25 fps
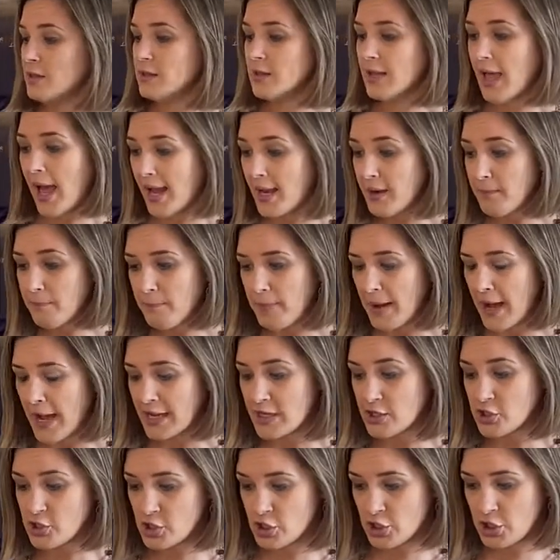Led
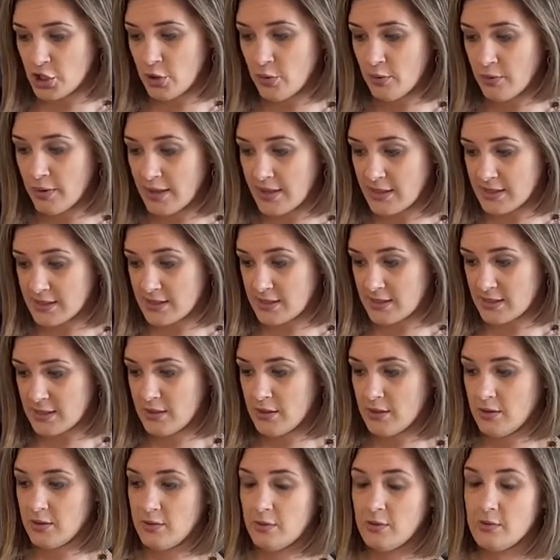by Judas,
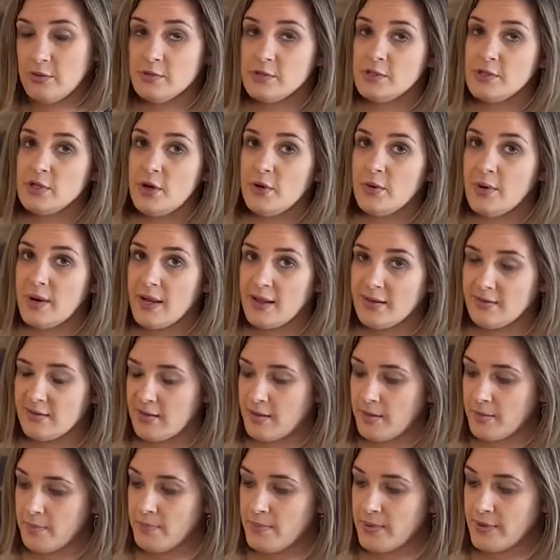who's known as
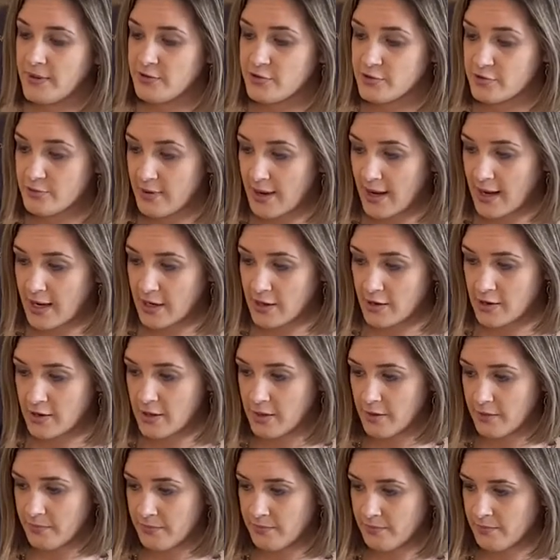the
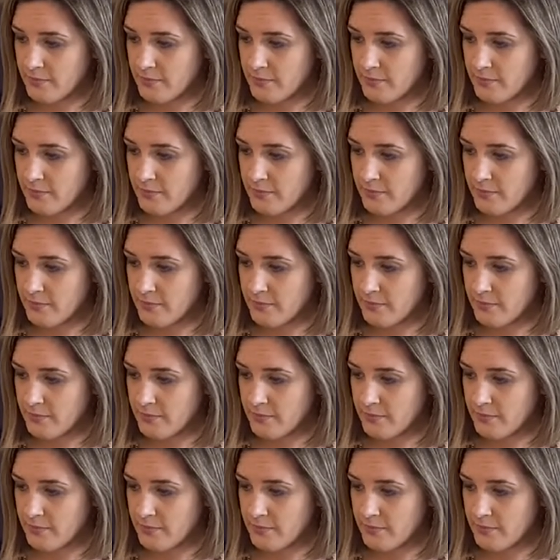betrayer,